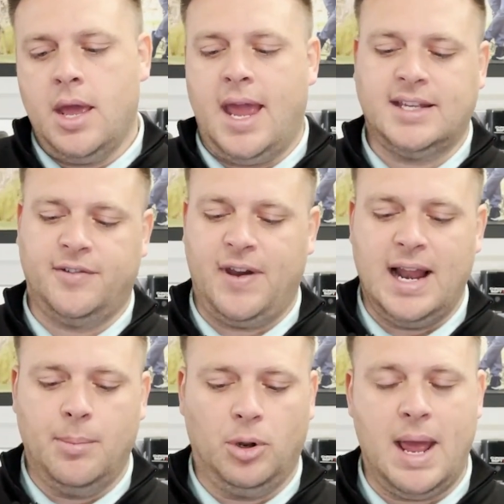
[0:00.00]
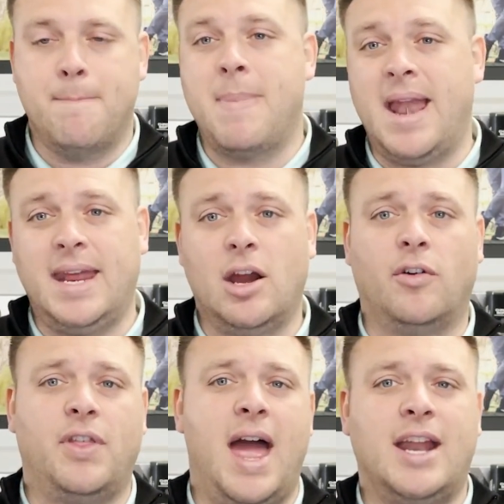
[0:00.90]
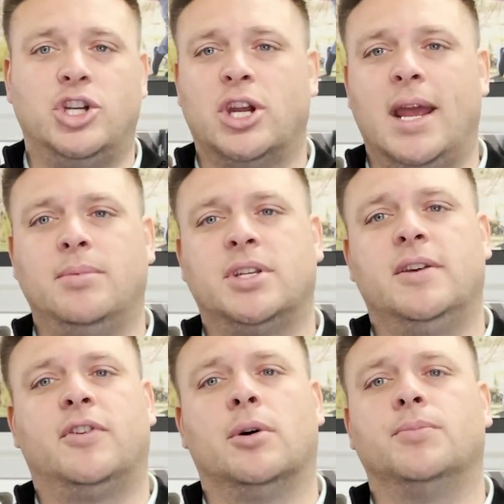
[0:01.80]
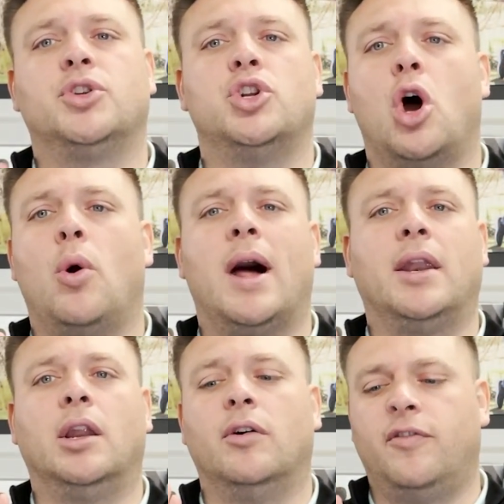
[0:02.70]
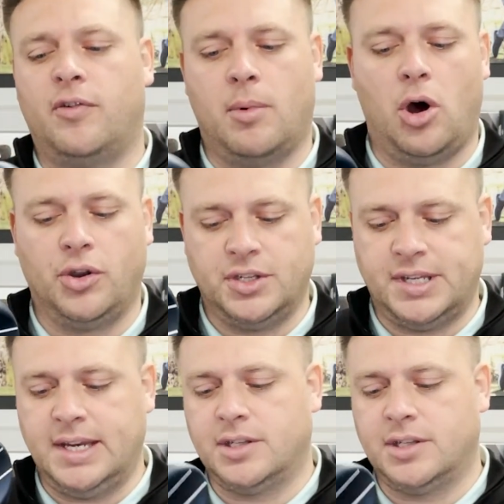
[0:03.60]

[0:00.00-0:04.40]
it's available in many of the head shapes that you've come to know and love from Odyssey.